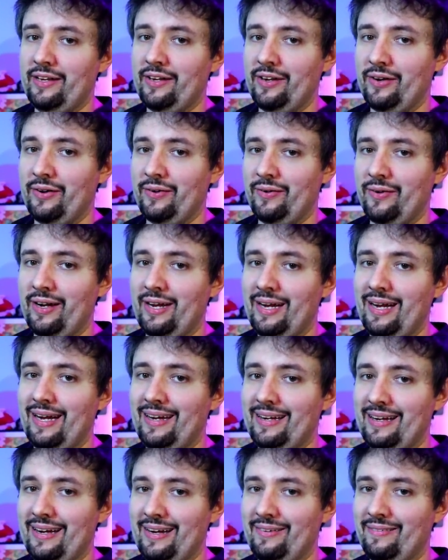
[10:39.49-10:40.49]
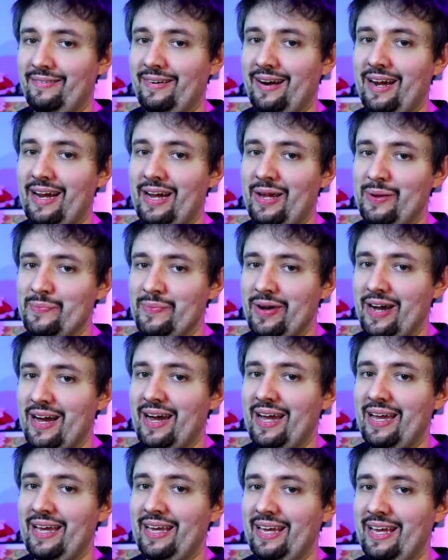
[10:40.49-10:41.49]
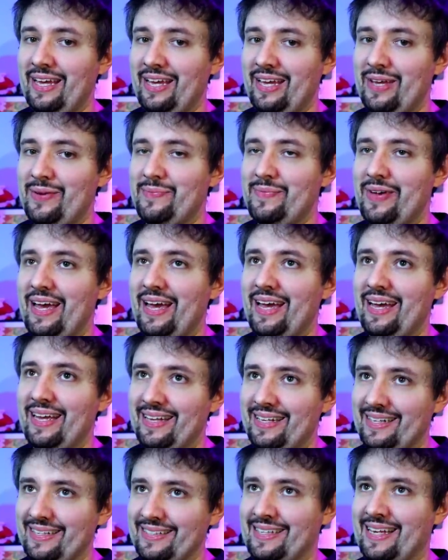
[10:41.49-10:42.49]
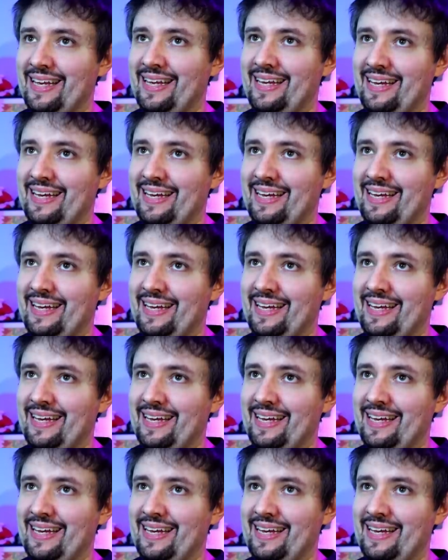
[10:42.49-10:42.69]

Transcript: to read and write my emails.